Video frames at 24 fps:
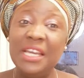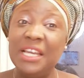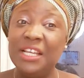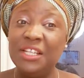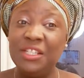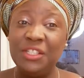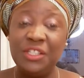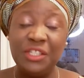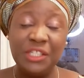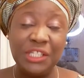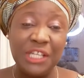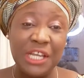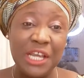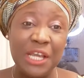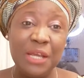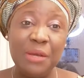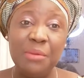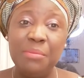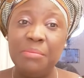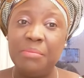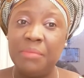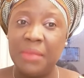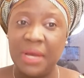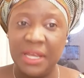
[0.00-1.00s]
and share
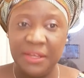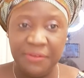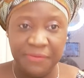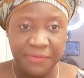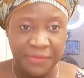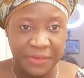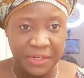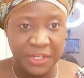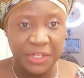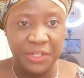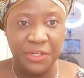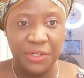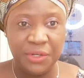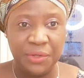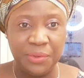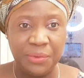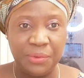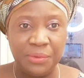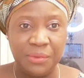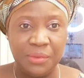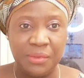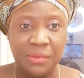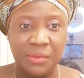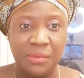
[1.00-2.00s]
my
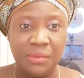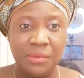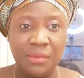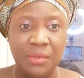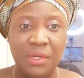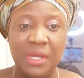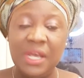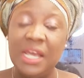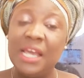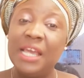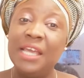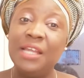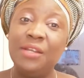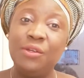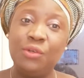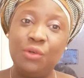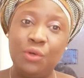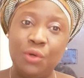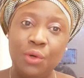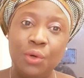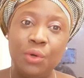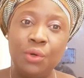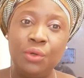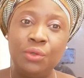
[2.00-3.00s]
videos, and
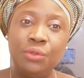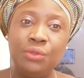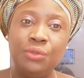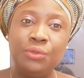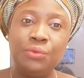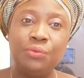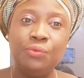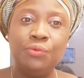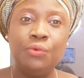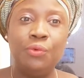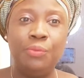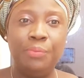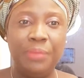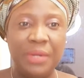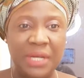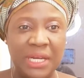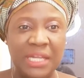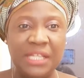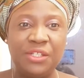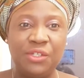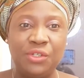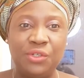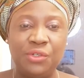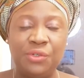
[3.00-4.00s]
God will
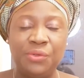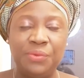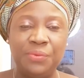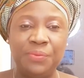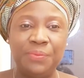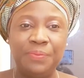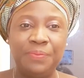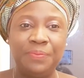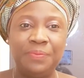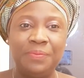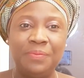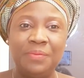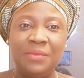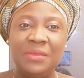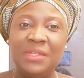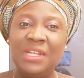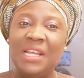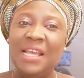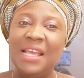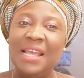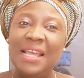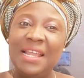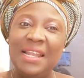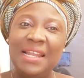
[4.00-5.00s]
bless you.
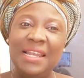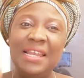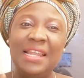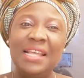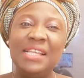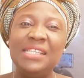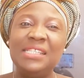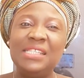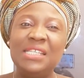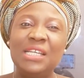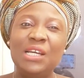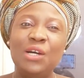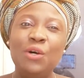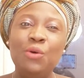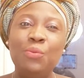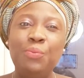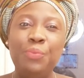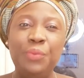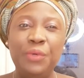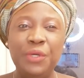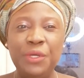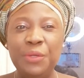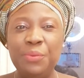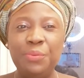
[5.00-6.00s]
Let's help
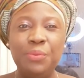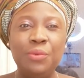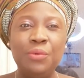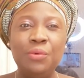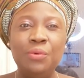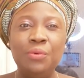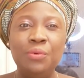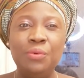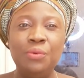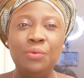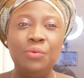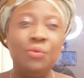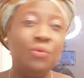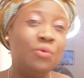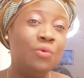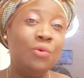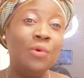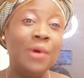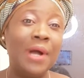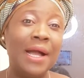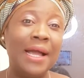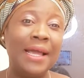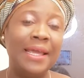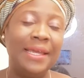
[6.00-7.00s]
people who
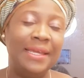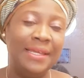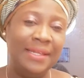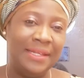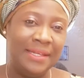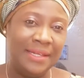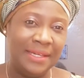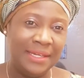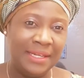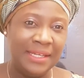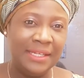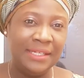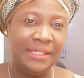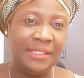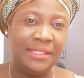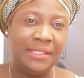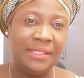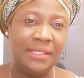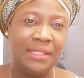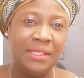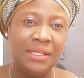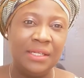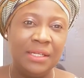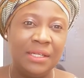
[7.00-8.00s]
are in need,
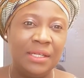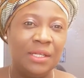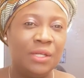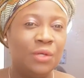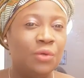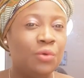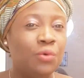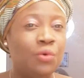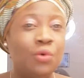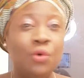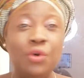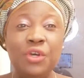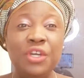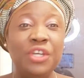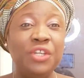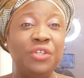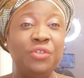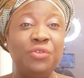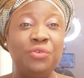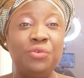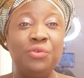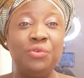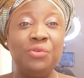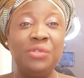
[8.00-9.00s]
going
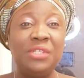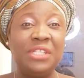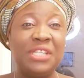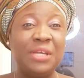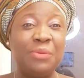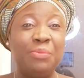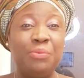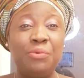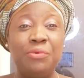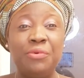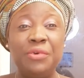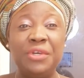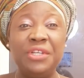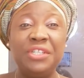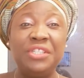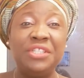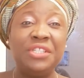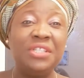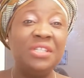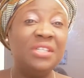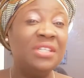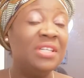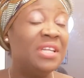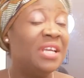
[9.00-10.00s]
through
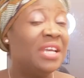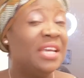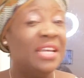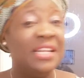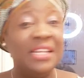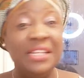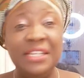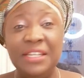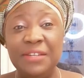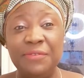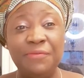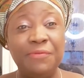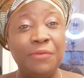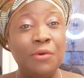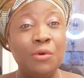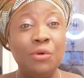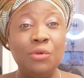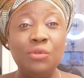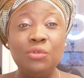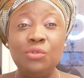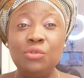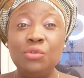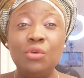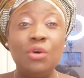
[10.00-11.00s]
separation,
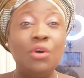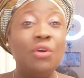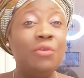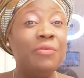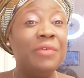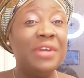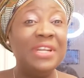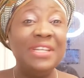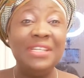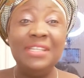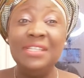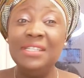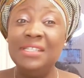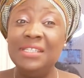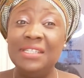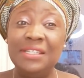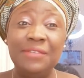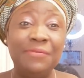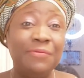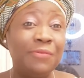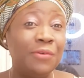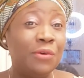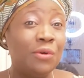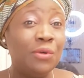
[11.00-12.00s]
divorce, already
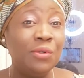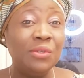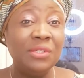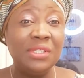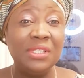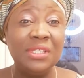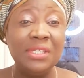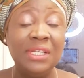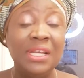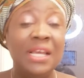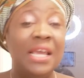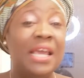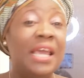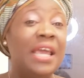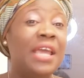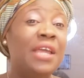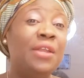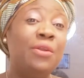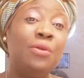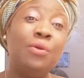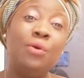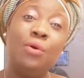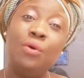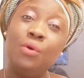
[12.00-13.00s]
divorced,
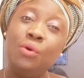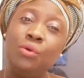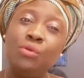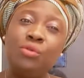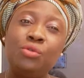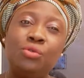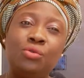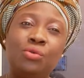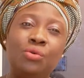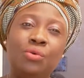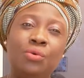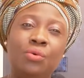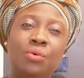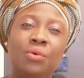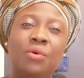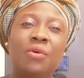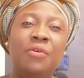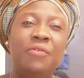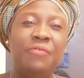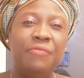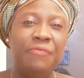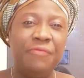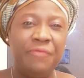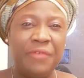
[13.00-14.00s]
and also
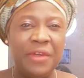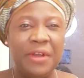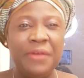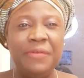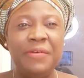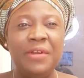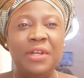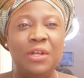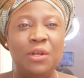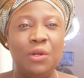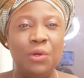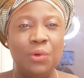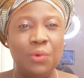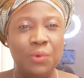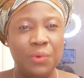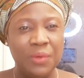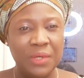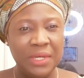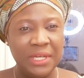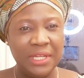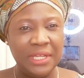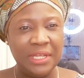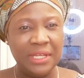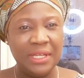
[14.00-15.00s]
very
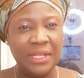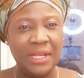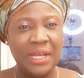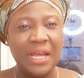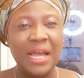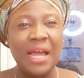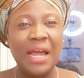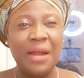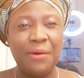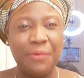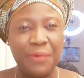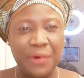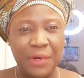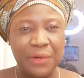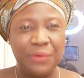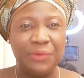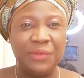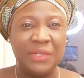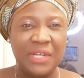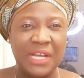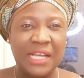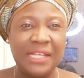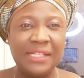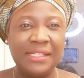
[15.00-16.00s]
lonely around
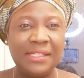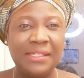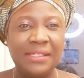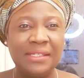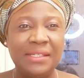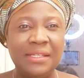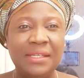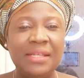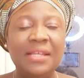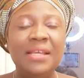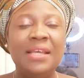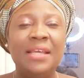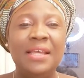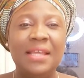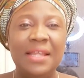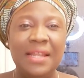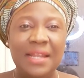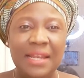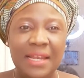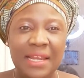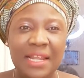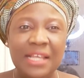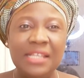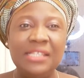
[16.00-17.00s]
us.
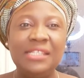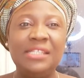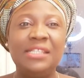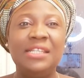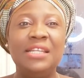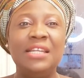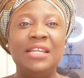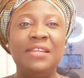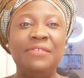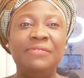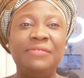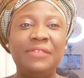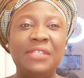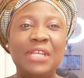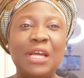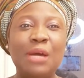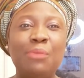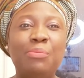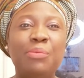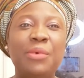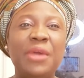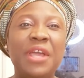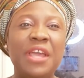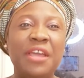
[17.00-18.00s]
Let's lift
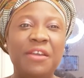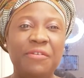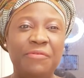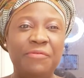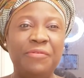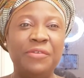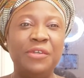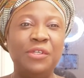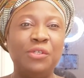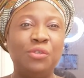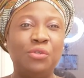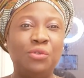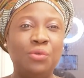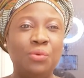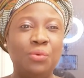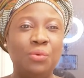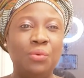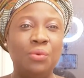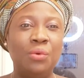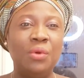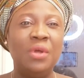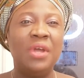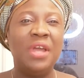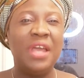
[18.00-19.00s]
up every soul.
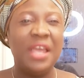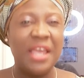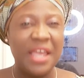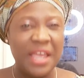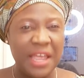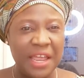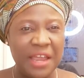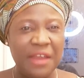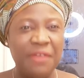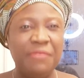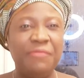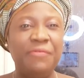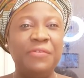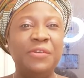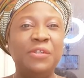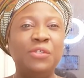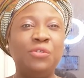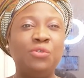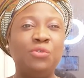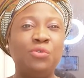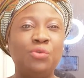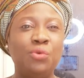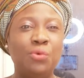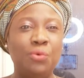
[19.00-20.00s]
Every
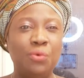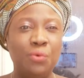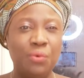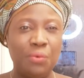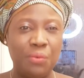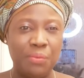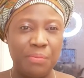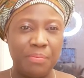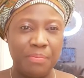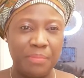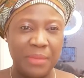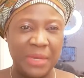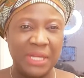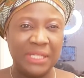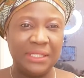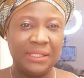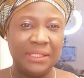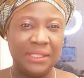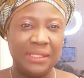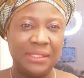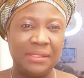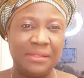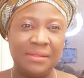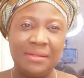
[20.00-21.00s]
soul
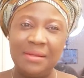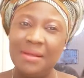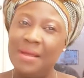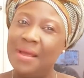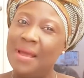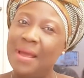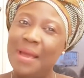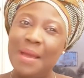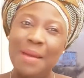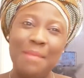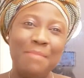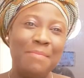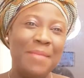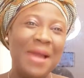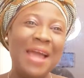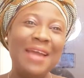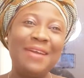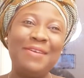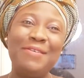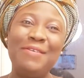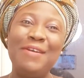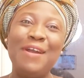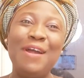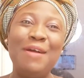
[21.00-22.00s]
matters.
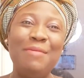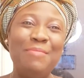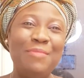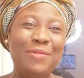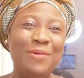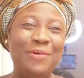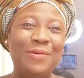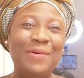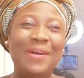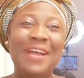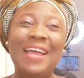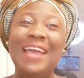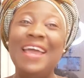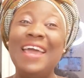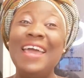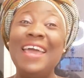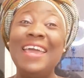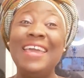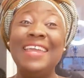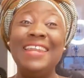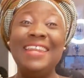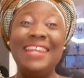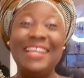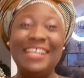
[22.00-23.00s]
Macramo,
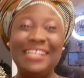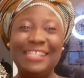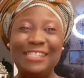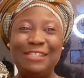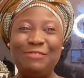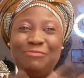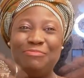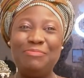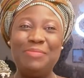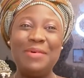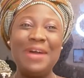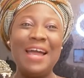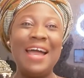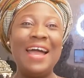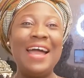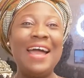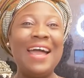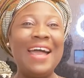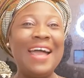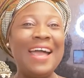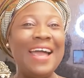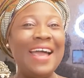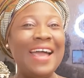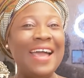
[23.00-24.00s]
and it's
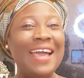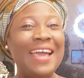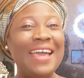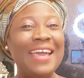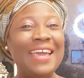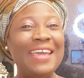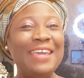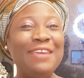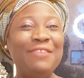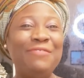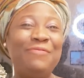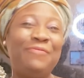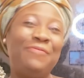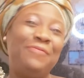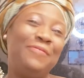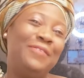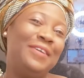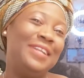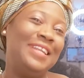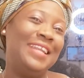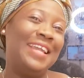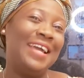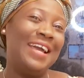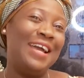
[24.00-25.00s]
bye for
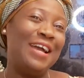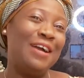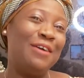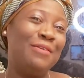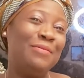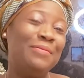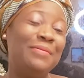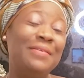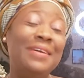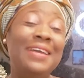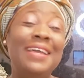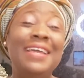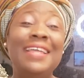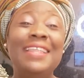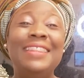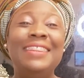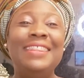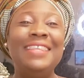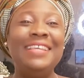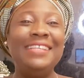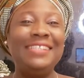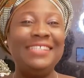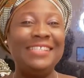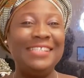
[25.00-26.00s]
now.
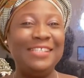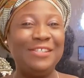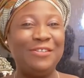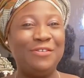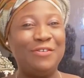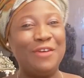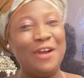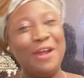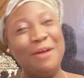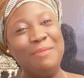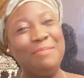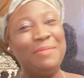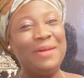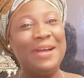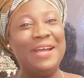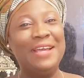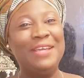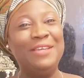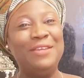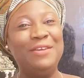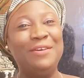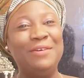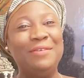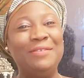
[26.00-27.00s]
This is Grandma
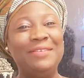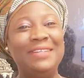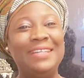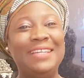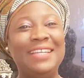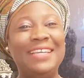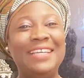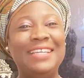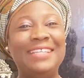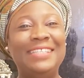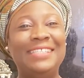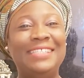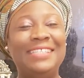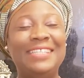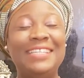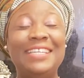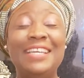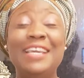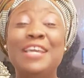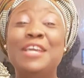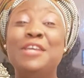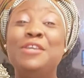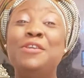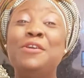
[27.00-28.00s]
Young Lady,
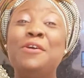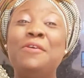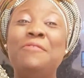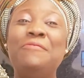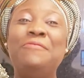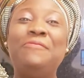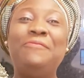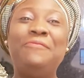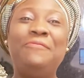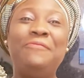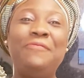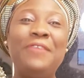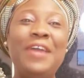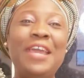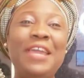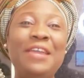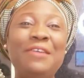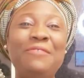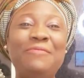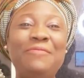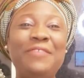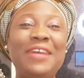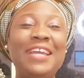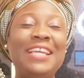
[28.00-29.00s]
your
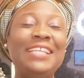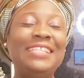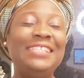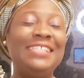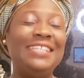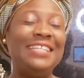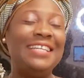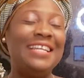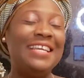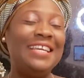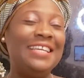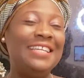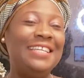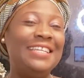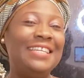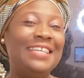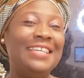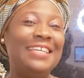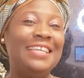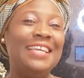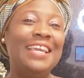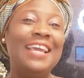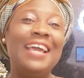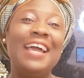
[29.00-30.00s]
favorite
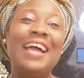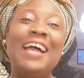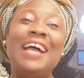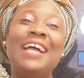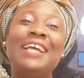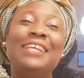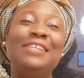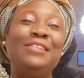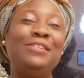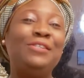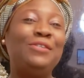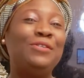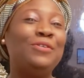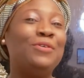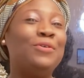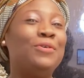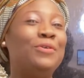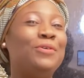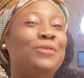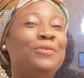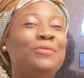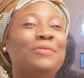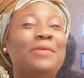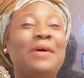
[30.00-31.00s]
lady, and so
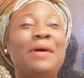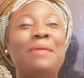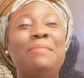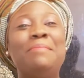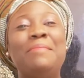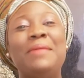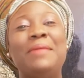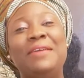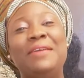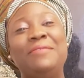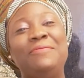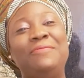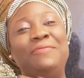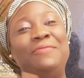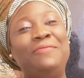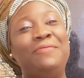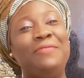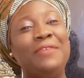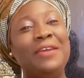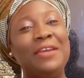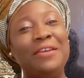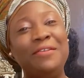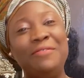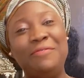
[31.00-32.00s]
you are my
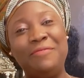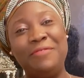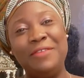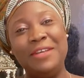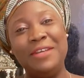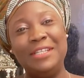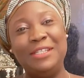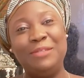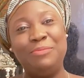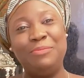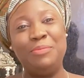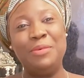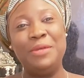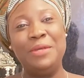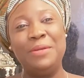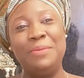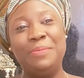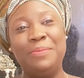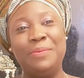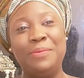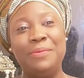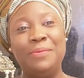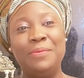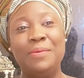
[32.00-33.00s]
favorite
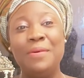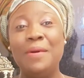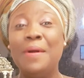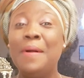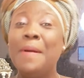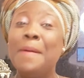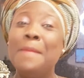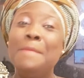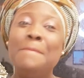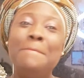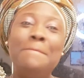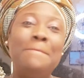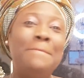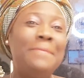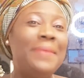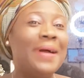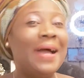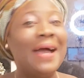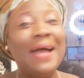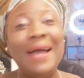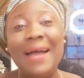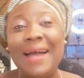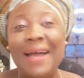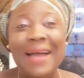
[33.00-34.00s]
people.
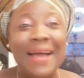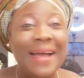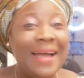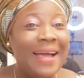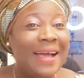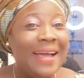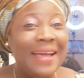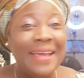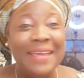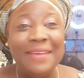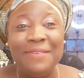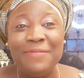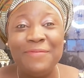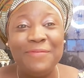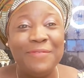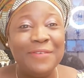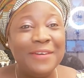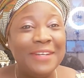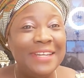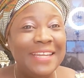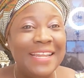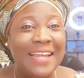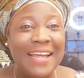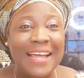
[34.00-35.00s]
Bye for
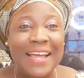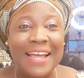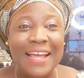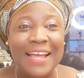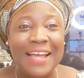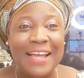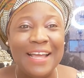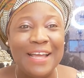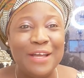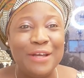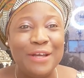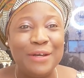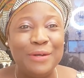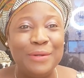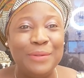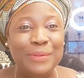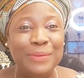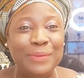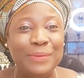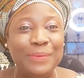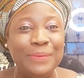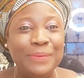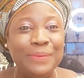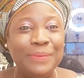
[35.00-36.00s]

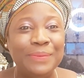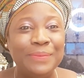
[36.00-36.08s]
now.